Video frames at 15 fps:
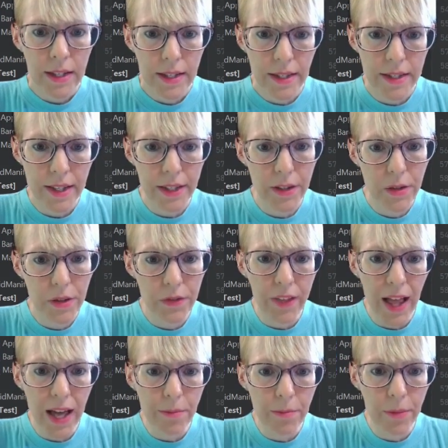Since I use
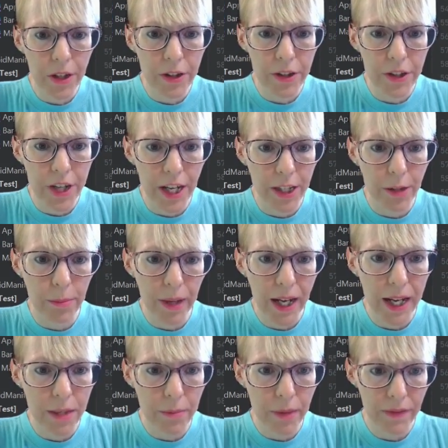flatten merge and
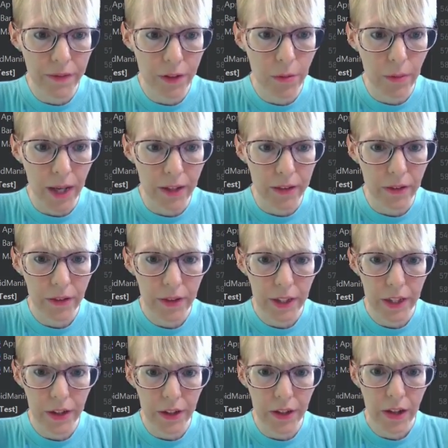combine in my view model,
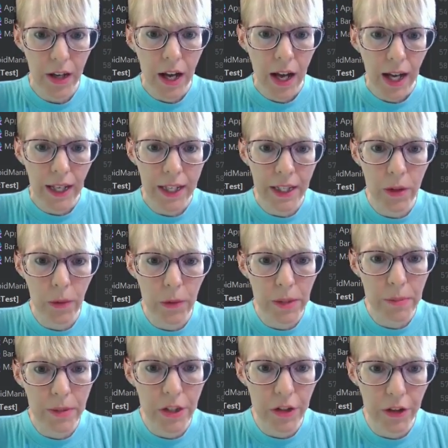here I can
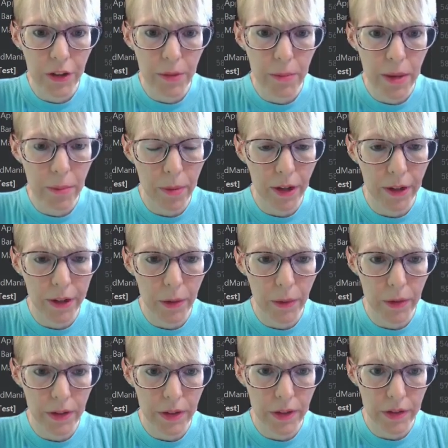always be sure that my
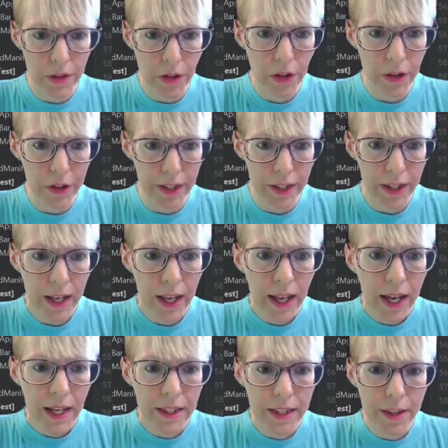barcode is current
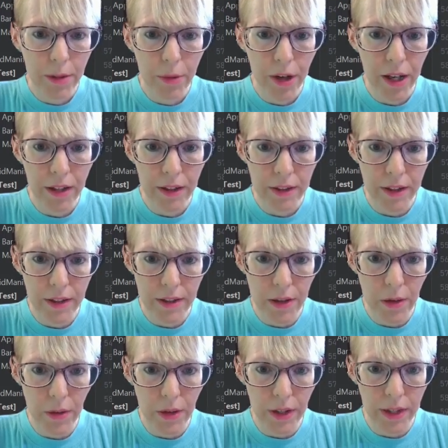and that the product that's
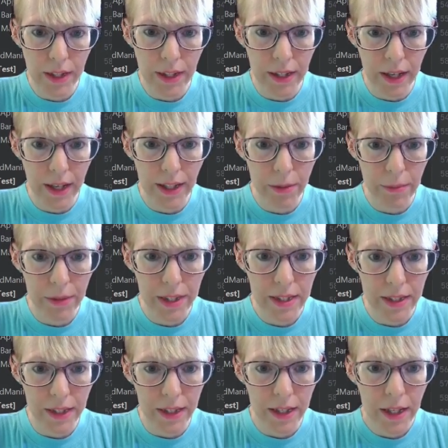loaded in item
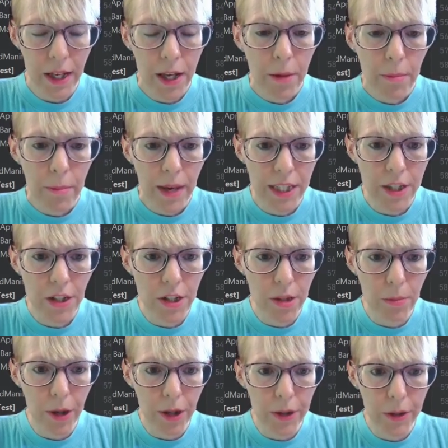listing matches
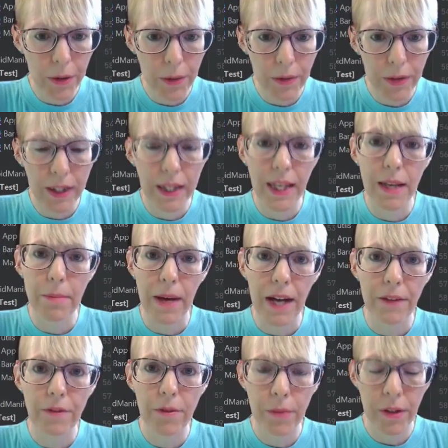the barcode that came
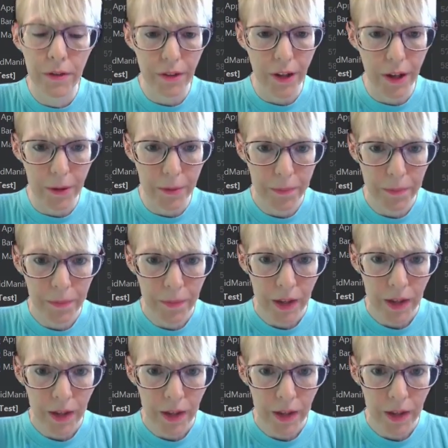back from the flow.